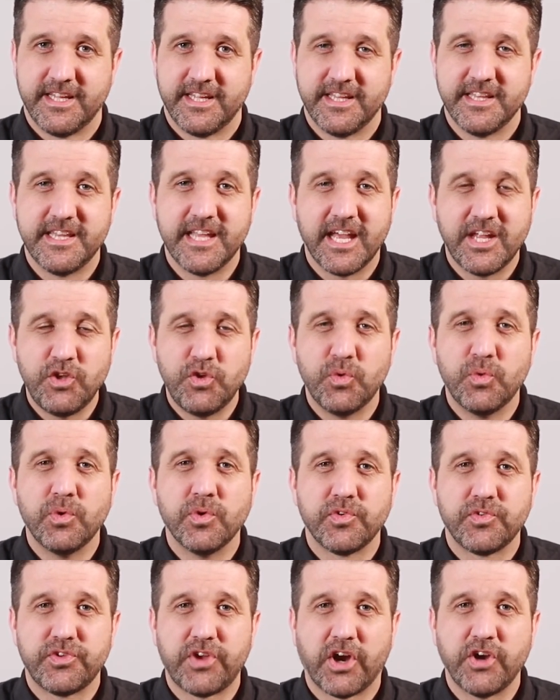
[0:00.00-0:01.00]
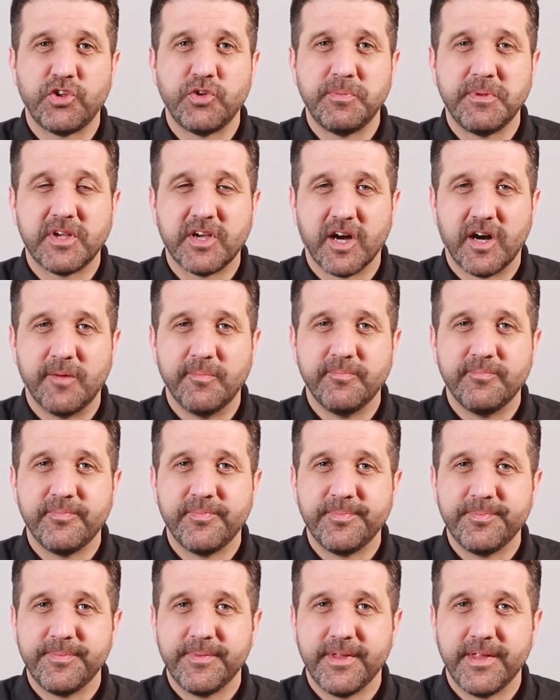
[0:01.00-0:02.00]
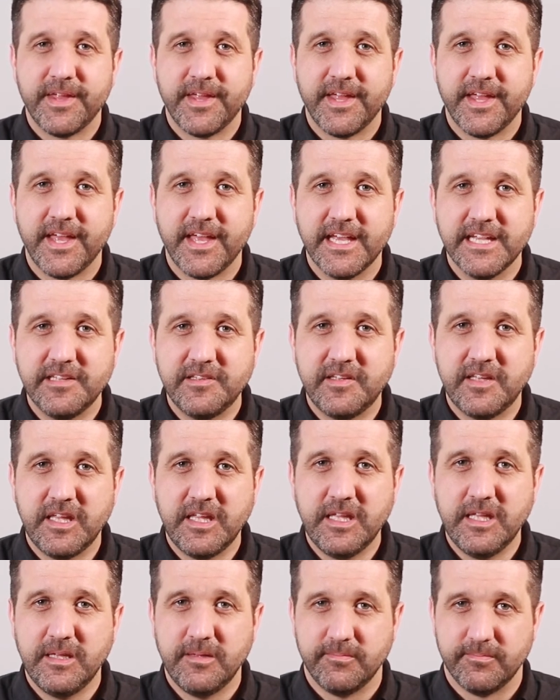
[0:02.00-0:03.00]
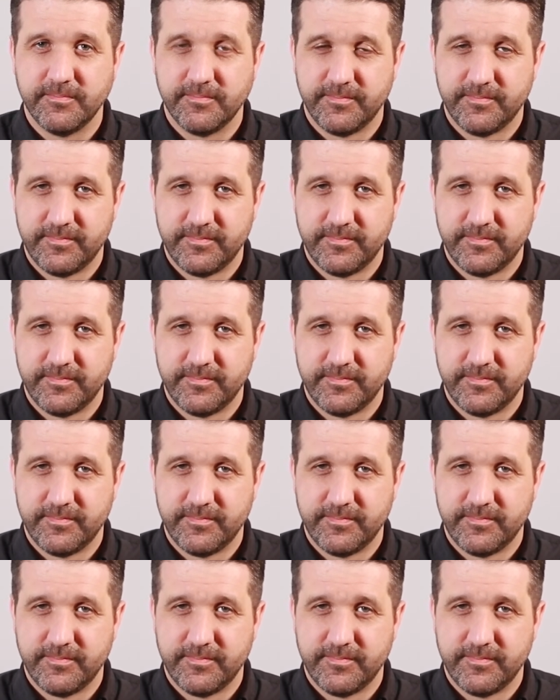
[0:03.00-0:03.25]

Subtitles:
Then you start to become a team,